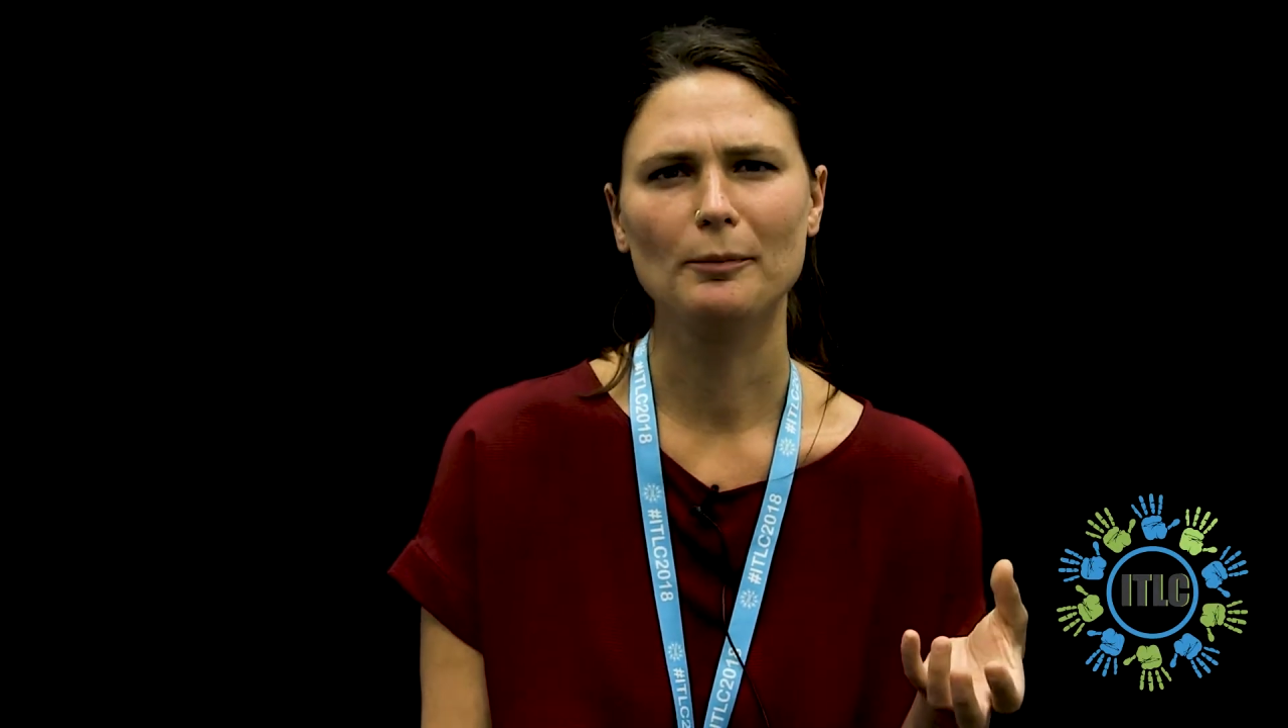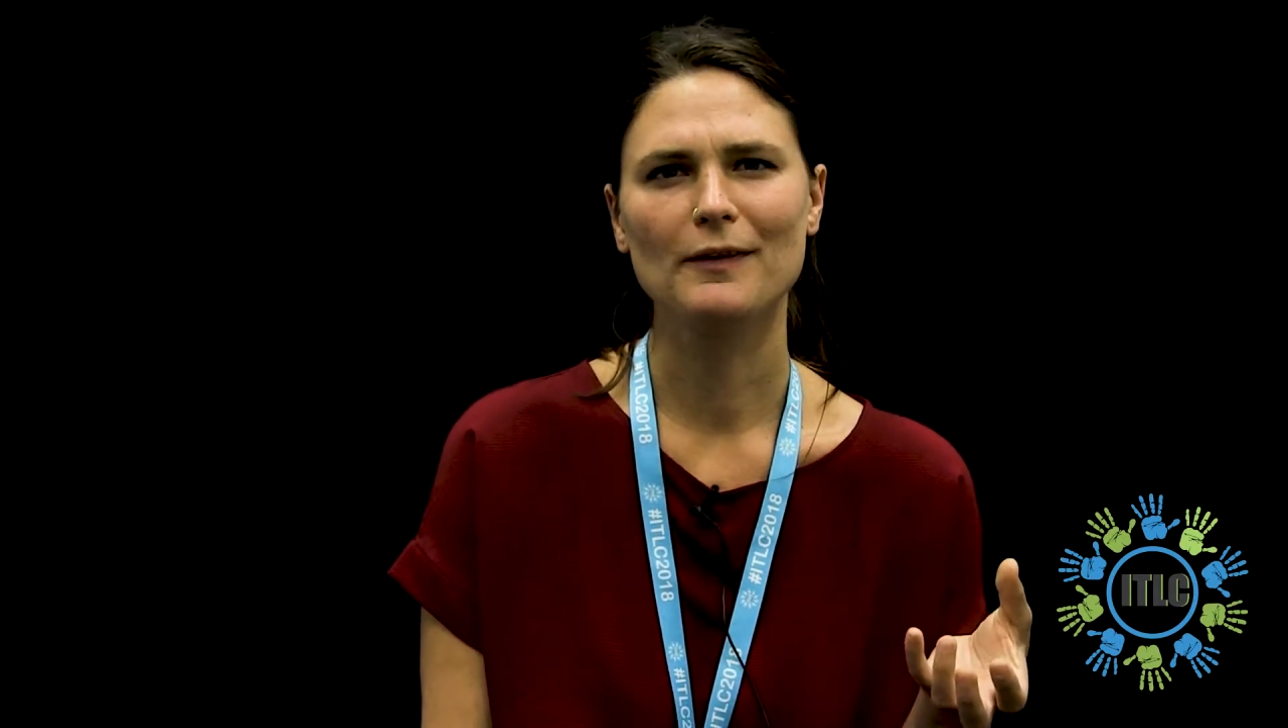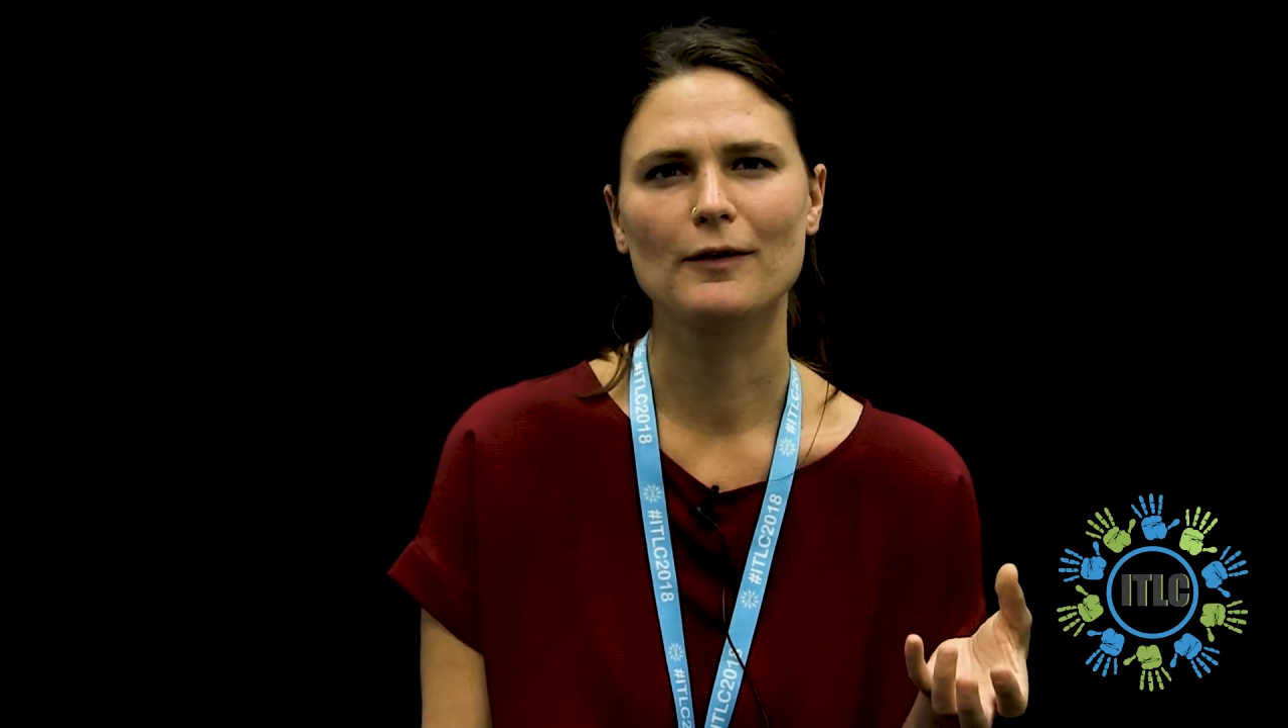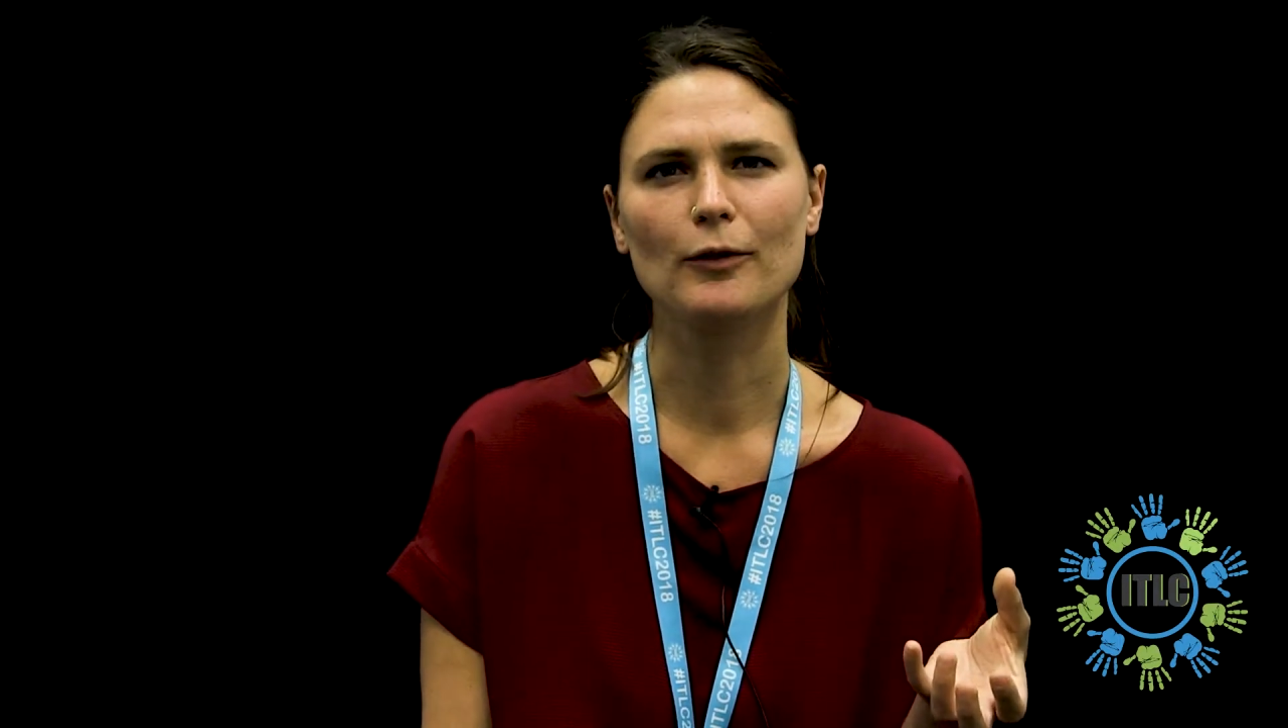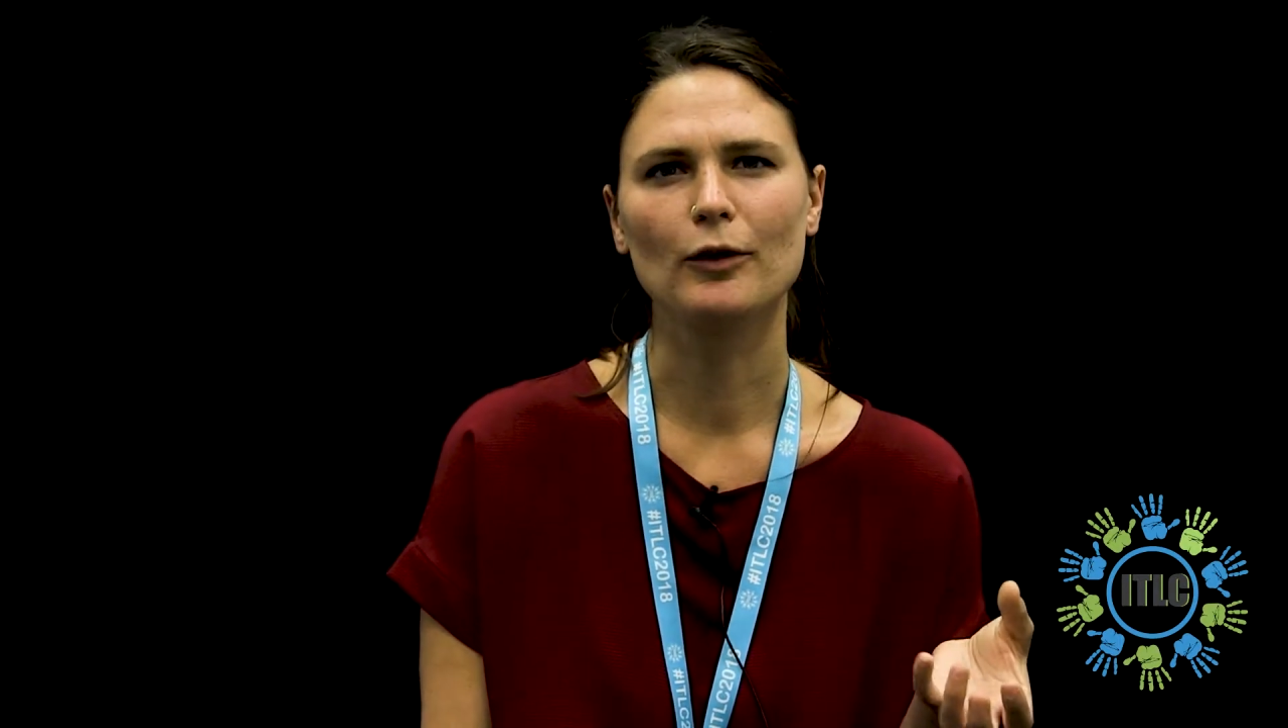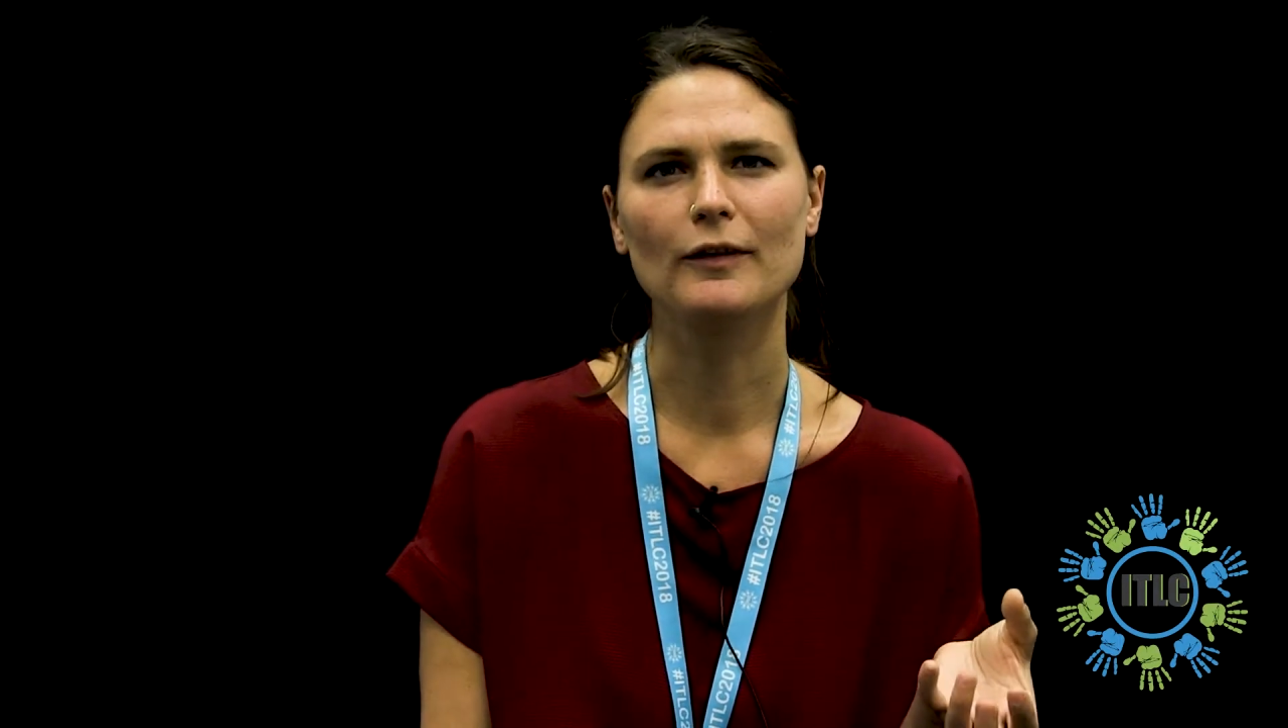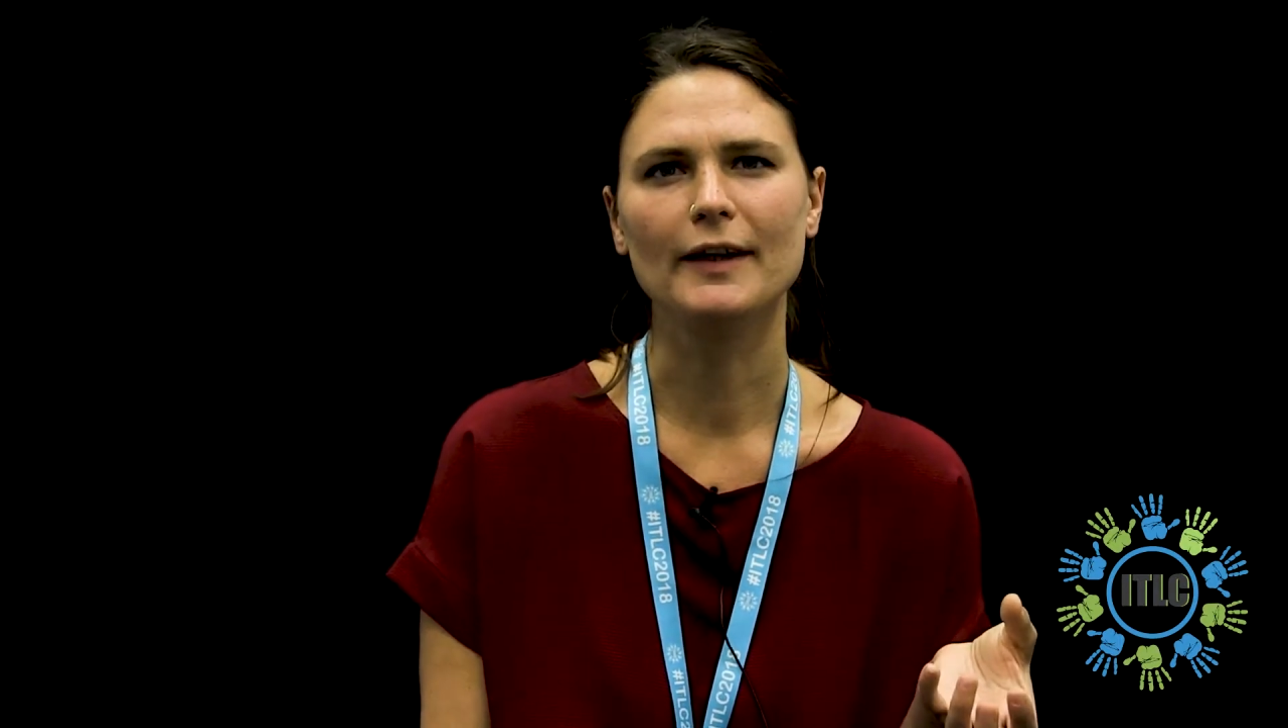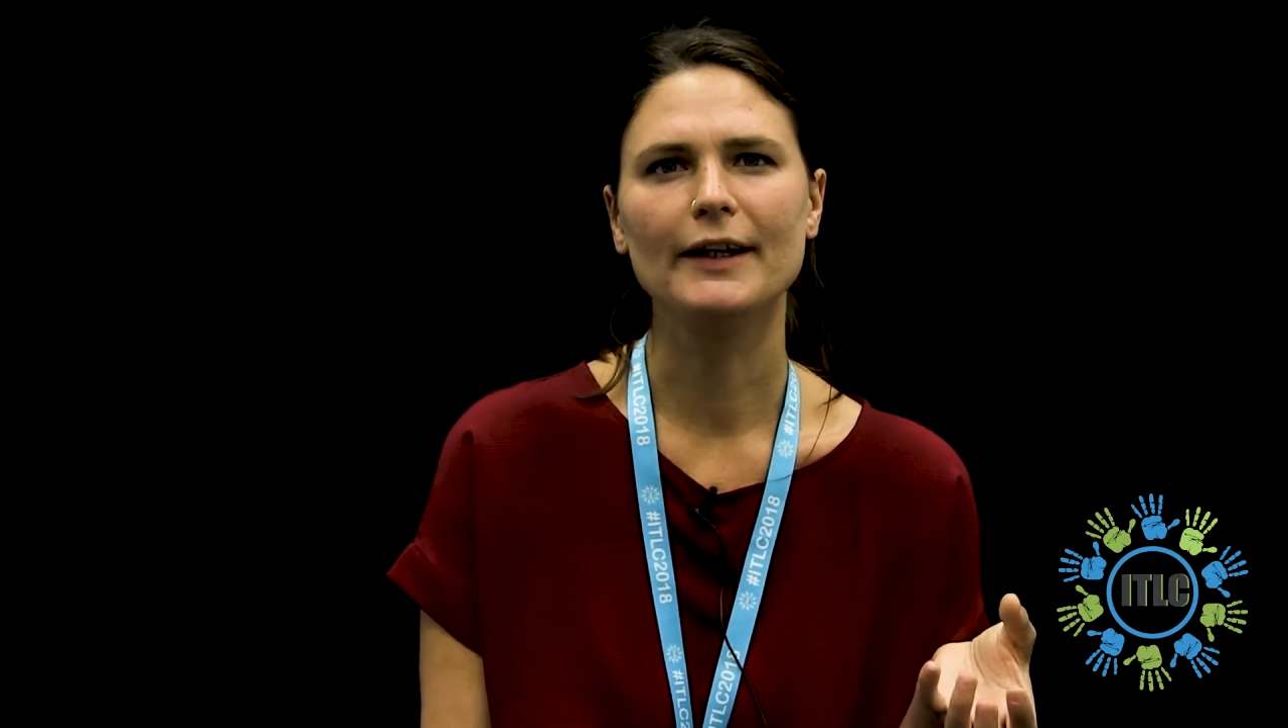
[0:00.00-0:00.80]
It's called the